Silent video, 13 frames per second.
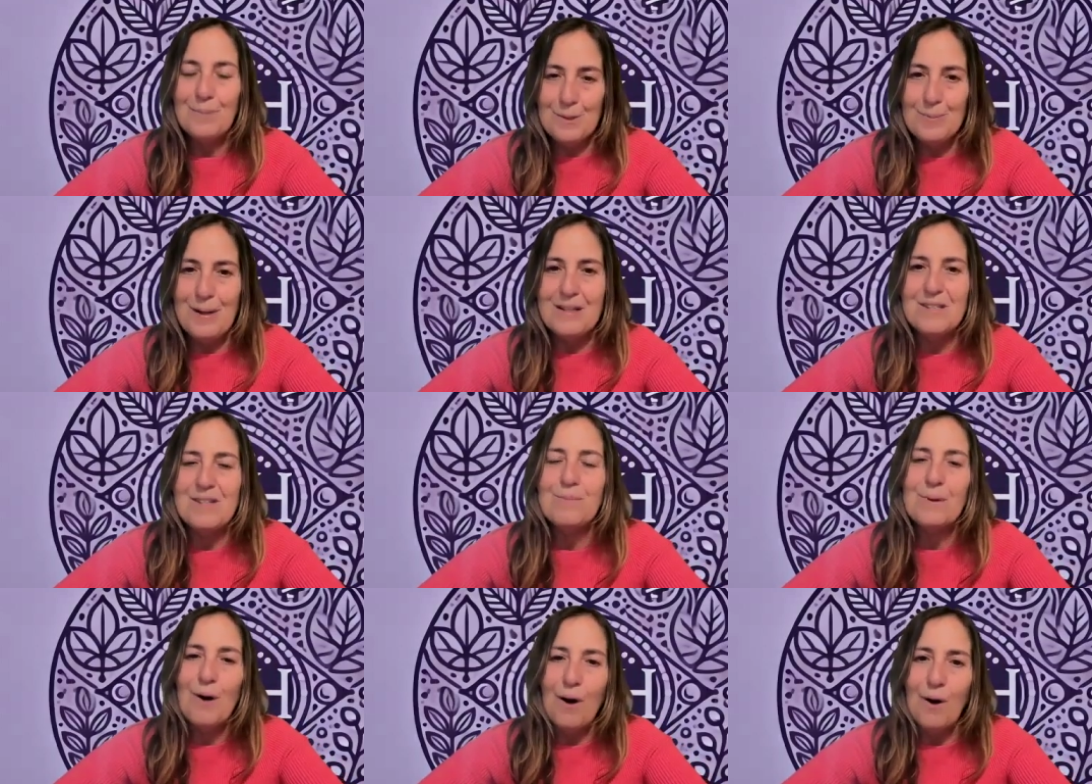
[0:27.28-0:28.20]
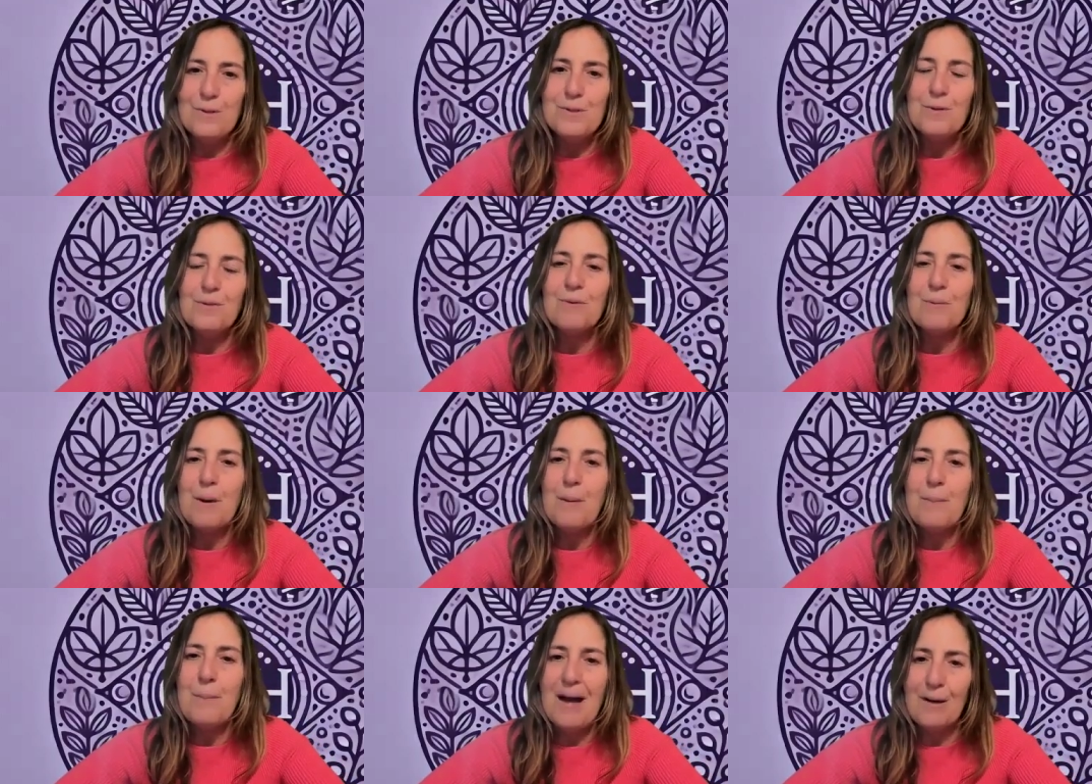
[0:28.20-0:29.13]
perspective, but also from
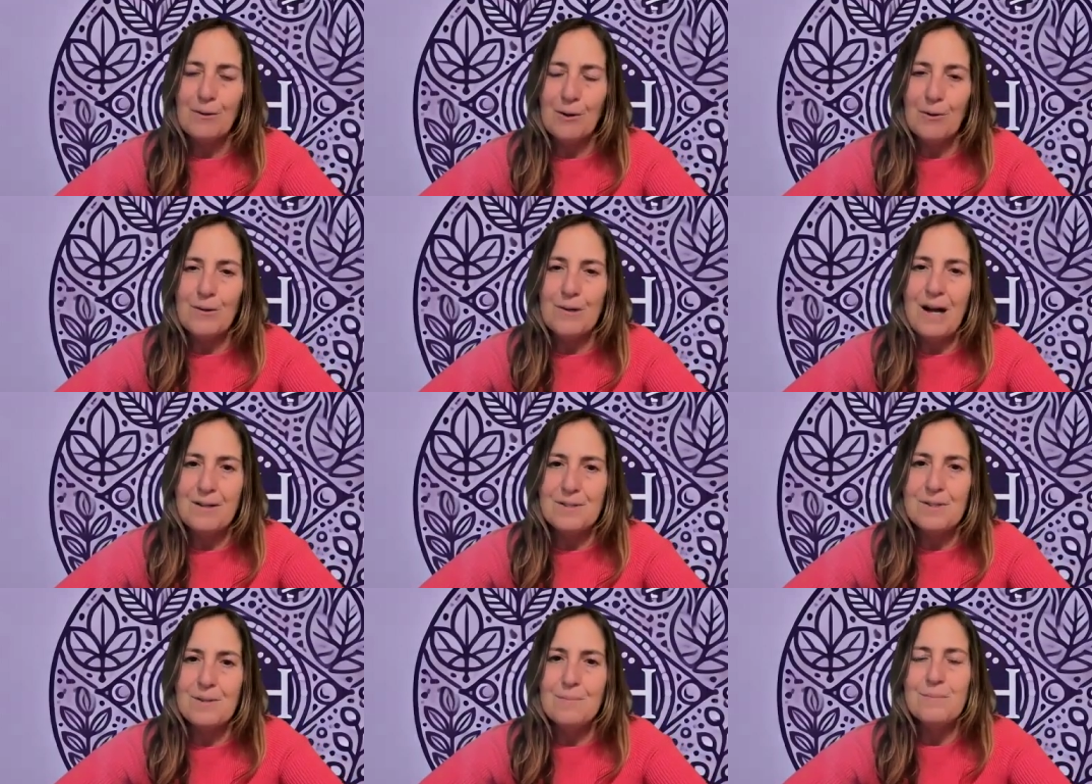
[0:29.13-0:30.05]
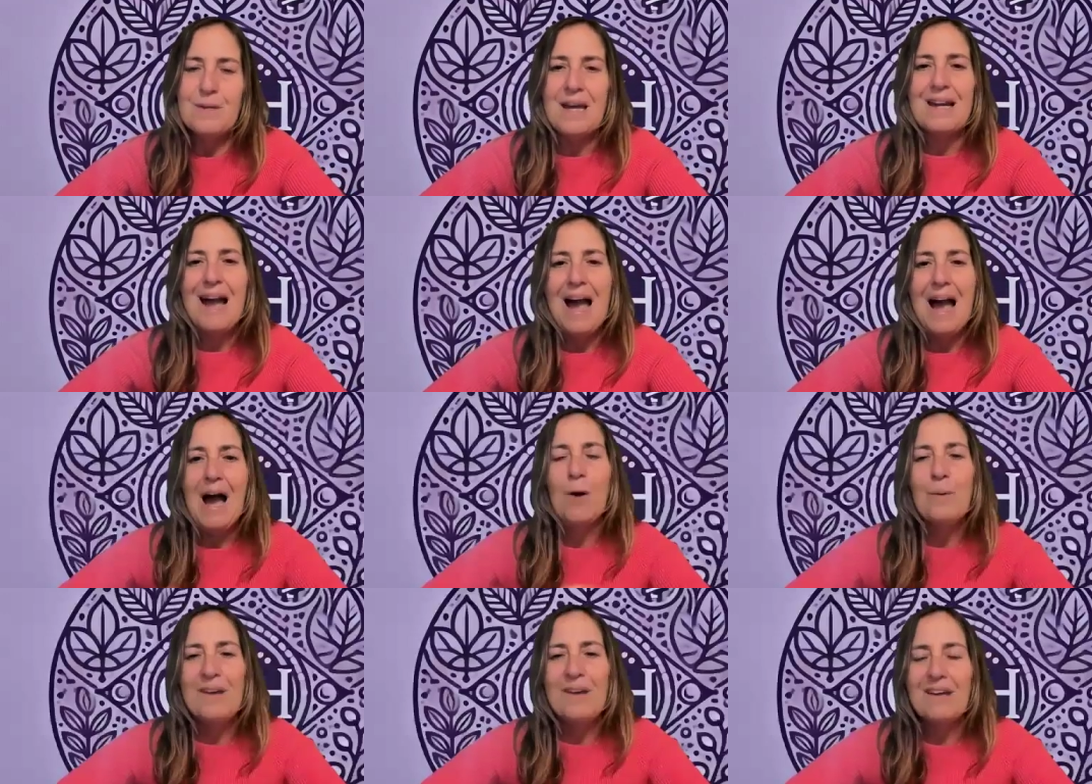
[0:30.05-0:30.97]
a macrocosm and
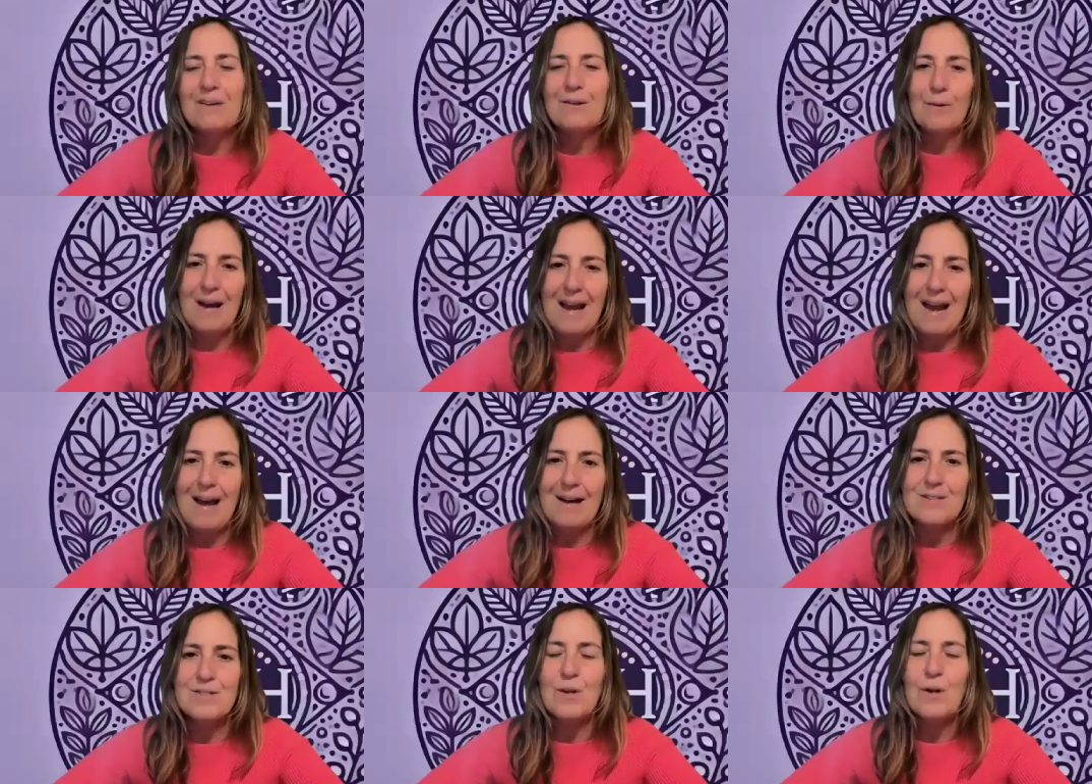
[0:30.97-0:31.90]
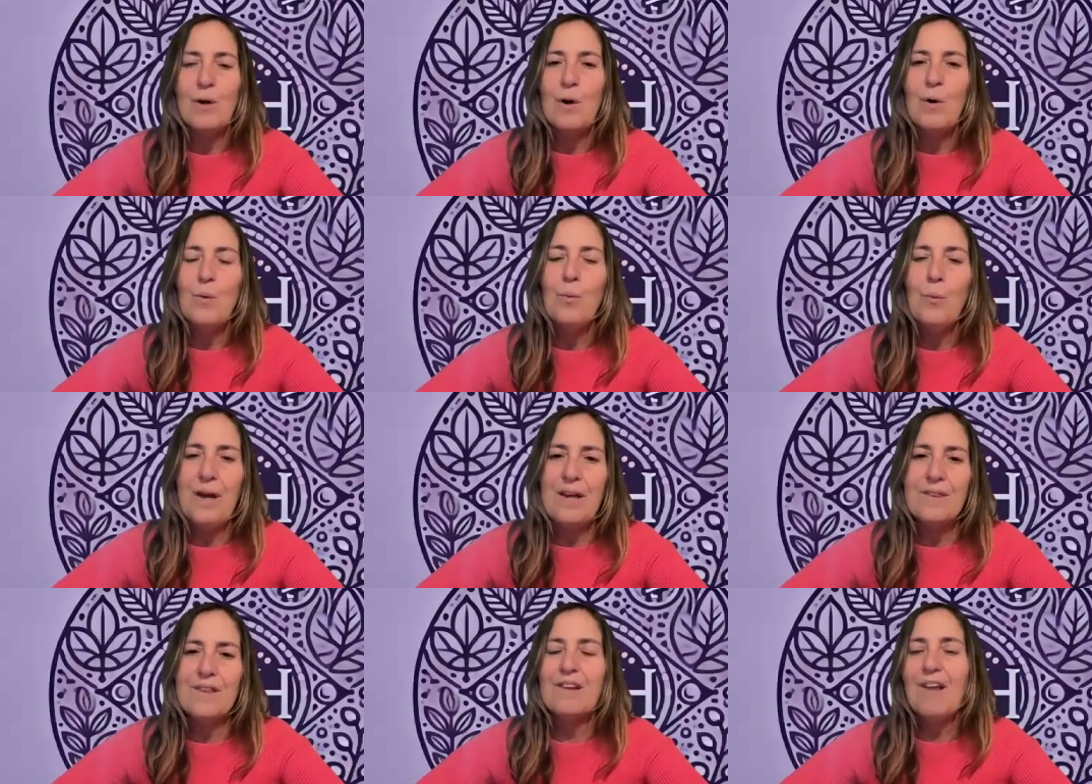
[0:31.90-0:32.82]
how we interact
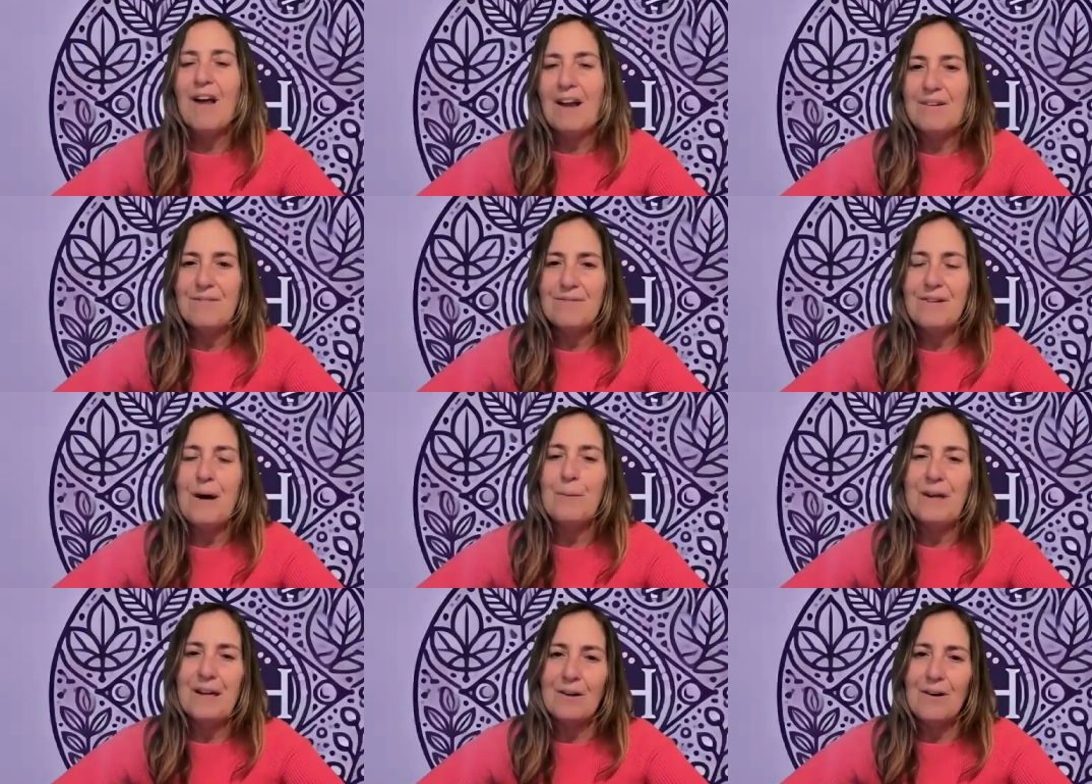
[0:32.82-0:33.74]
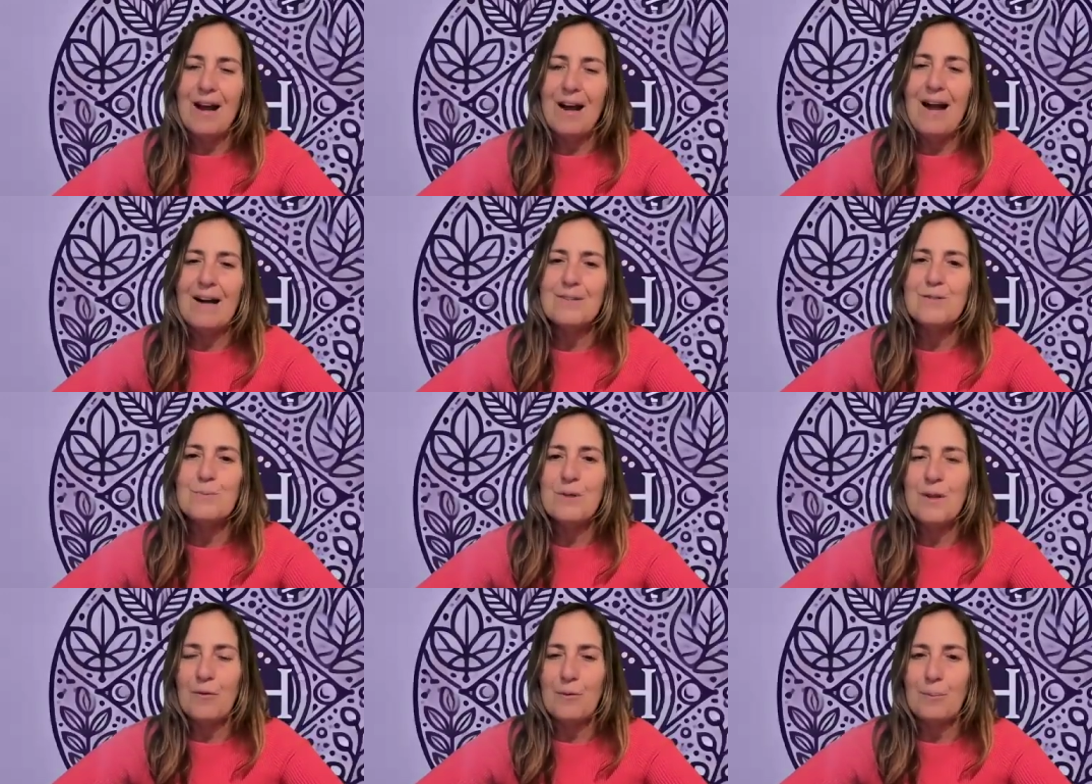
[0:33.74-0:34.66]
with life, how we interact
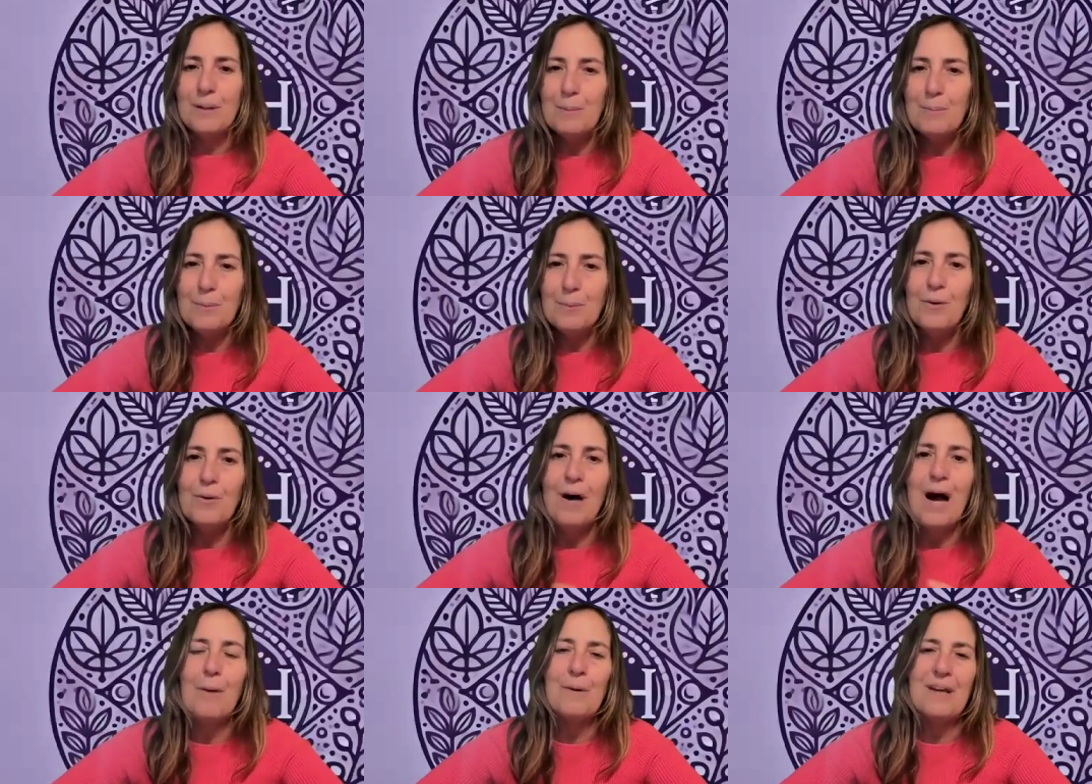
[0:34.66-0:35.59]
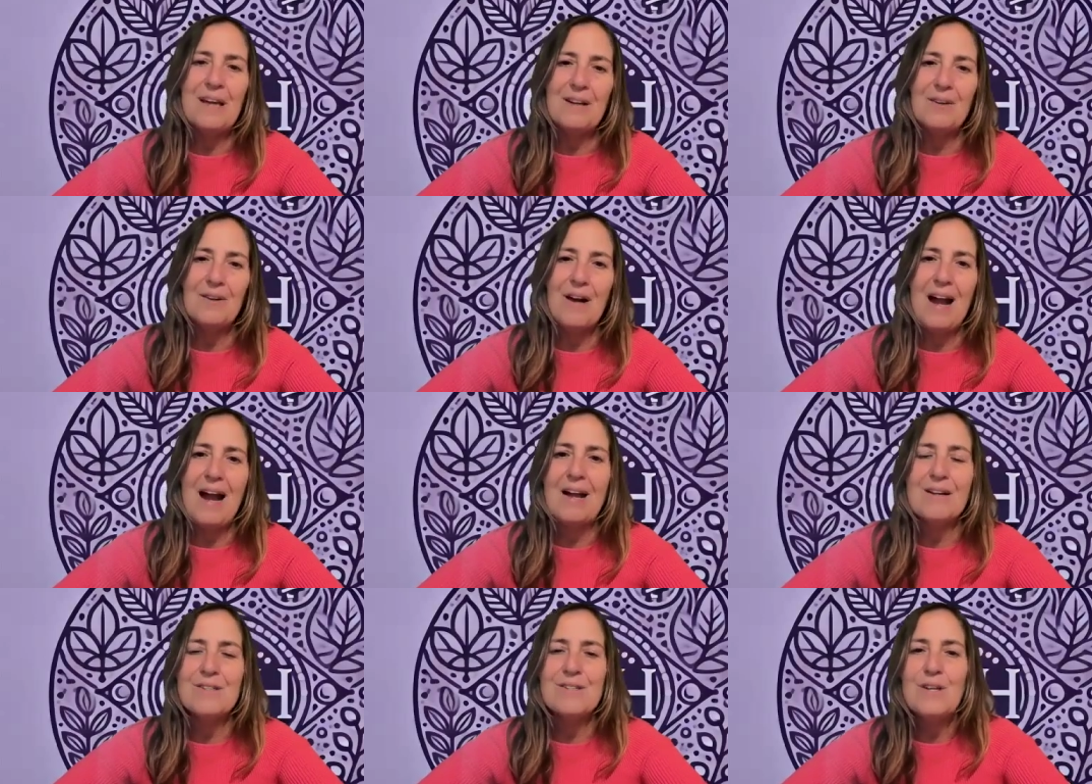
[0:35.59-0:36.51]
with other people, how we
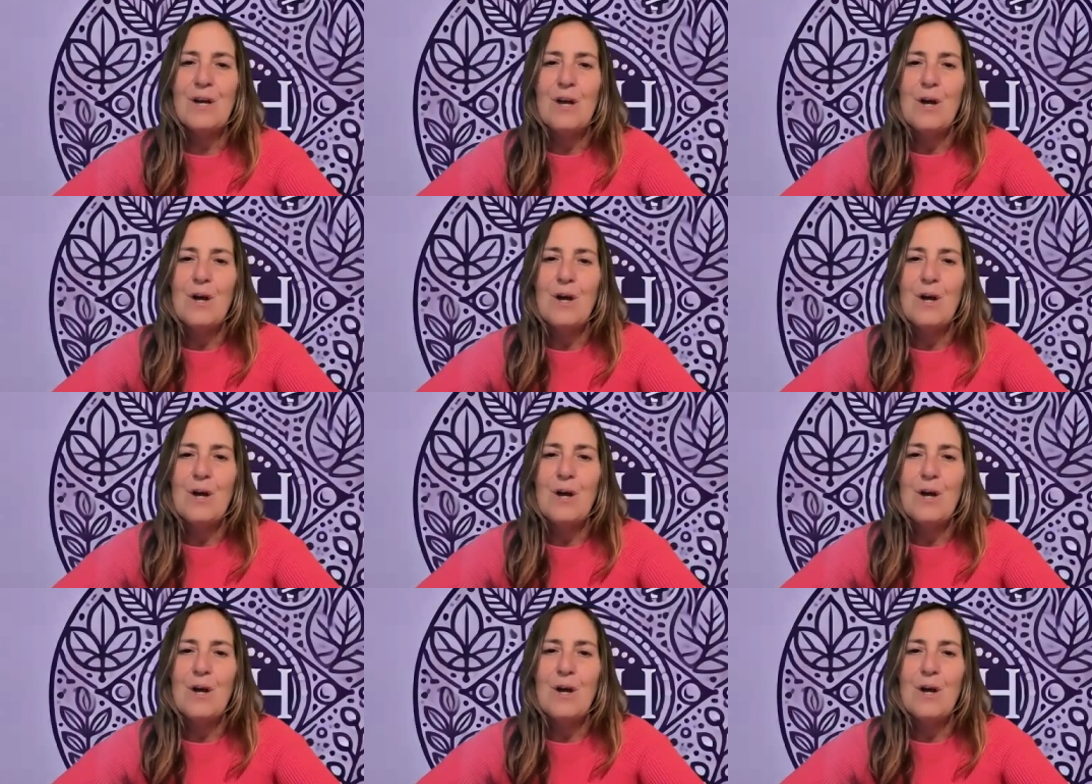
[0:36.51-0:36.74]
interact